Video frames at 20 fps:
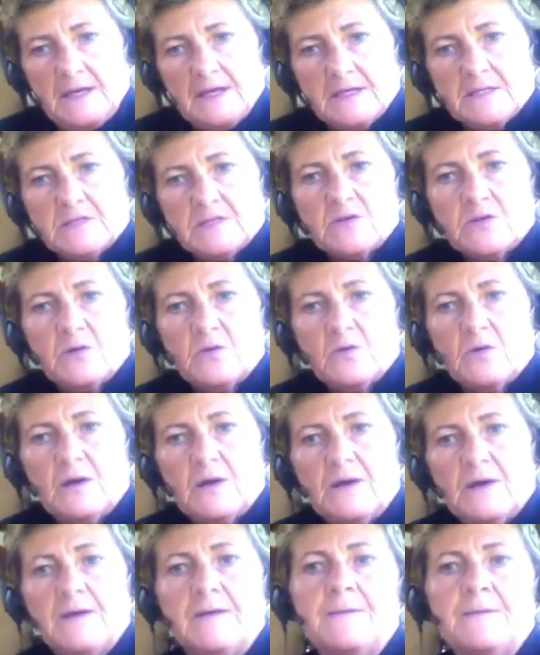So
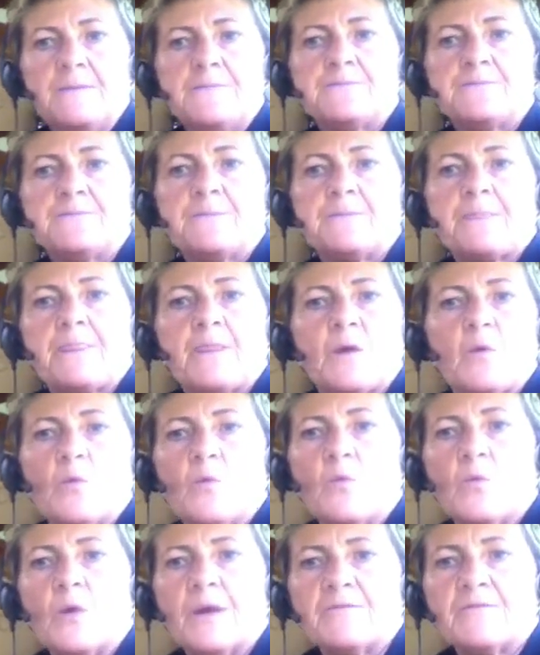
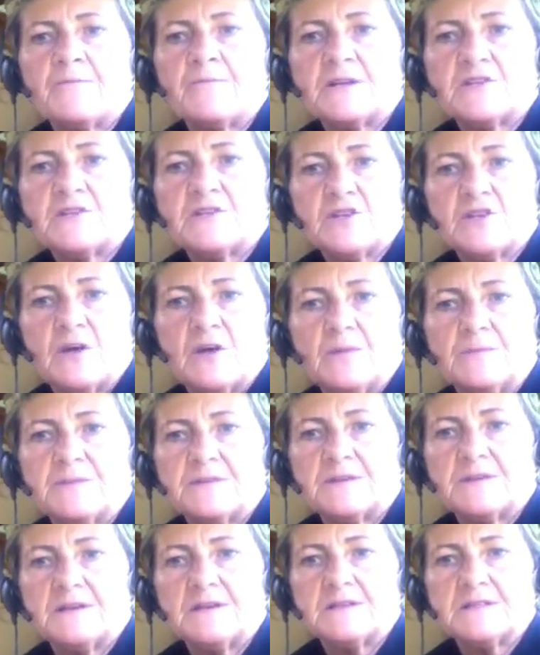one of my
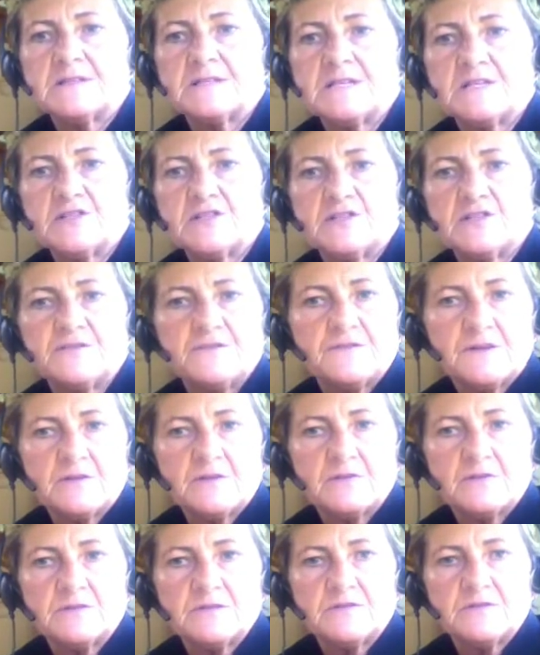jobs as teaching
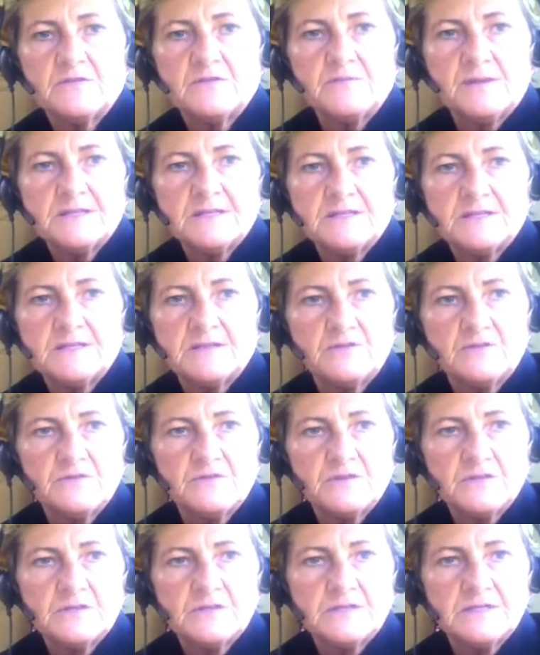faculty for Bastyr
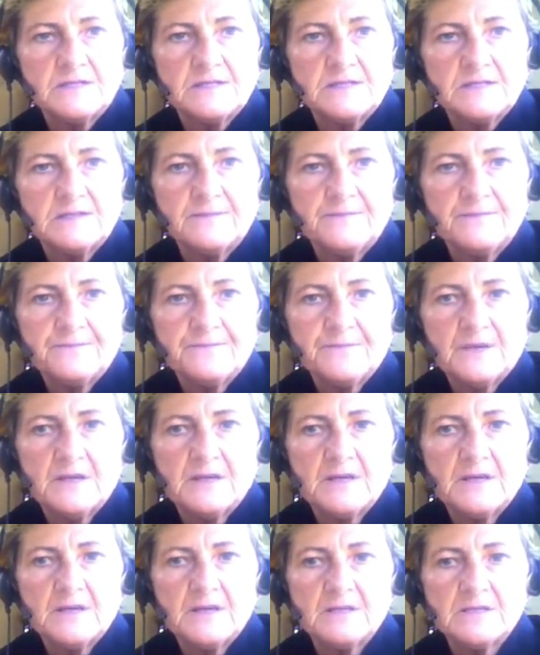University
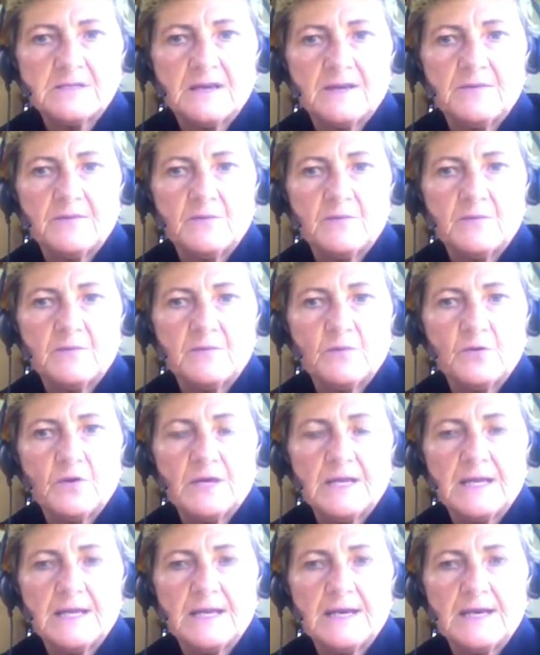is I've been
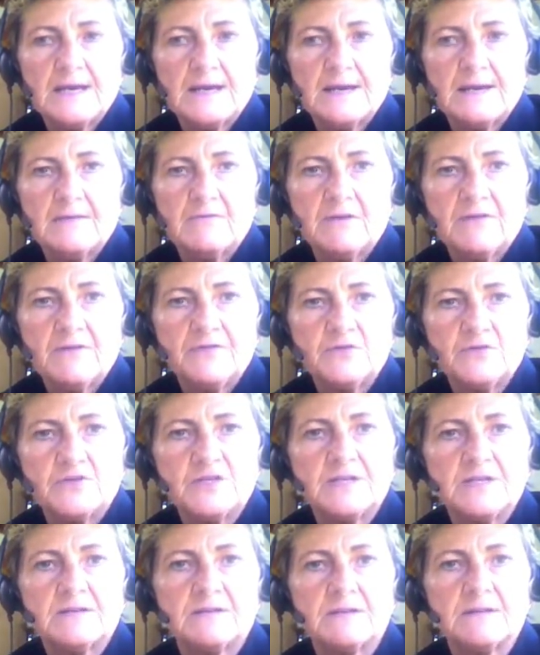working at a
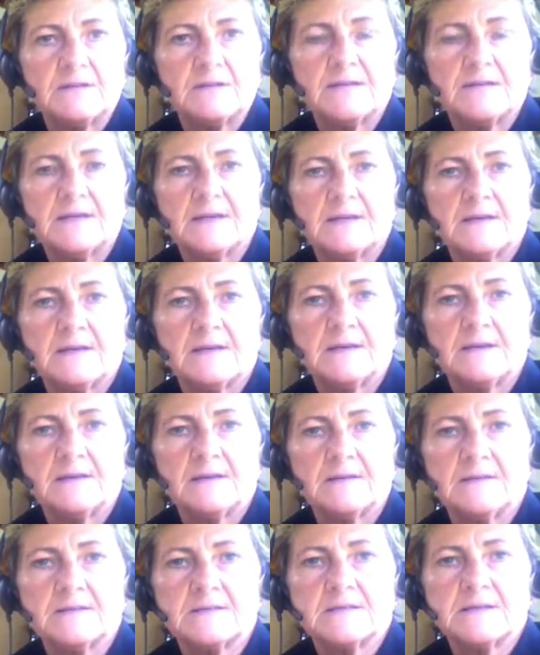refugee clinic
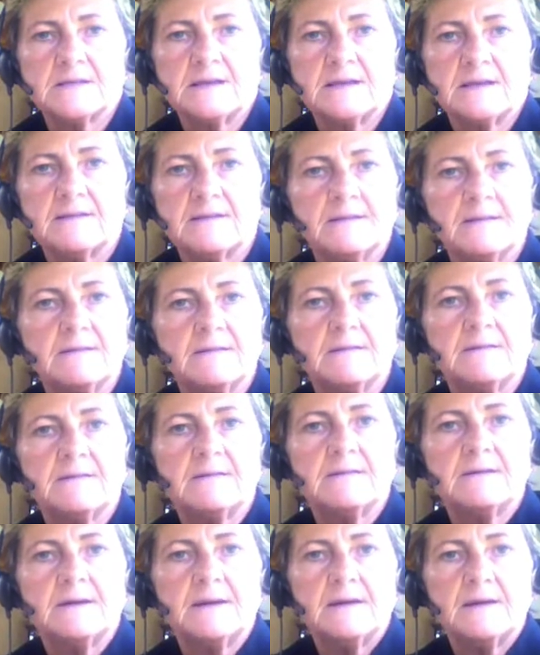at the Seattle
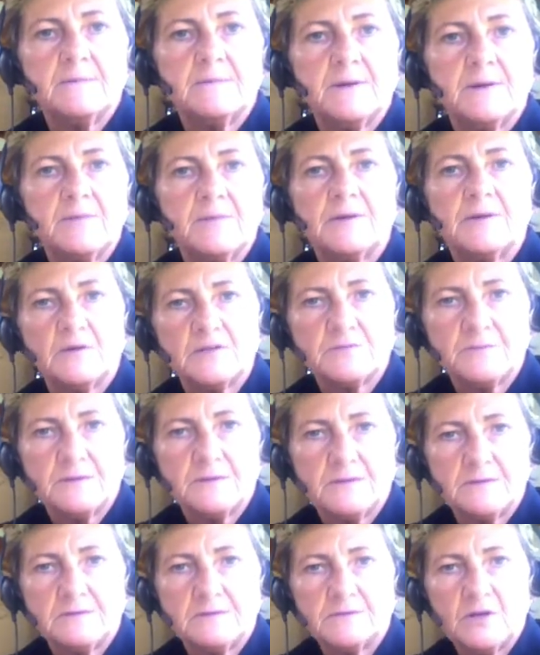Public
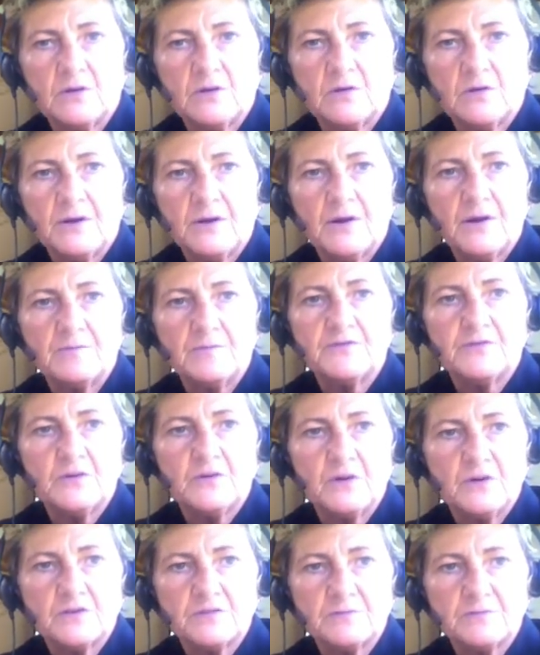Hospital called Harborview
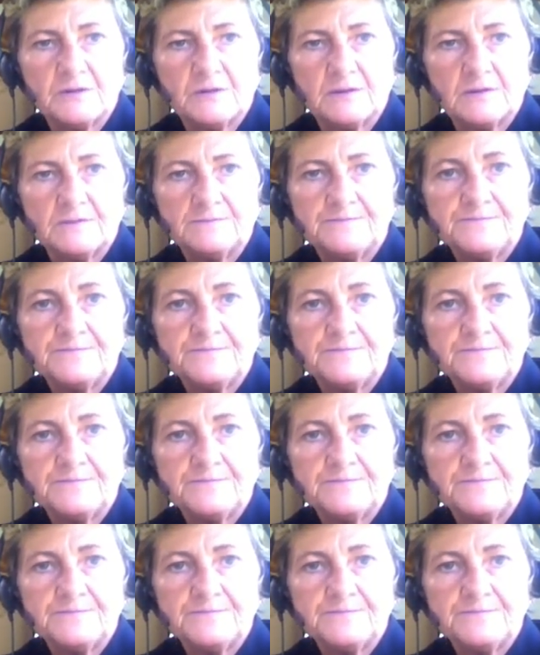Hospital.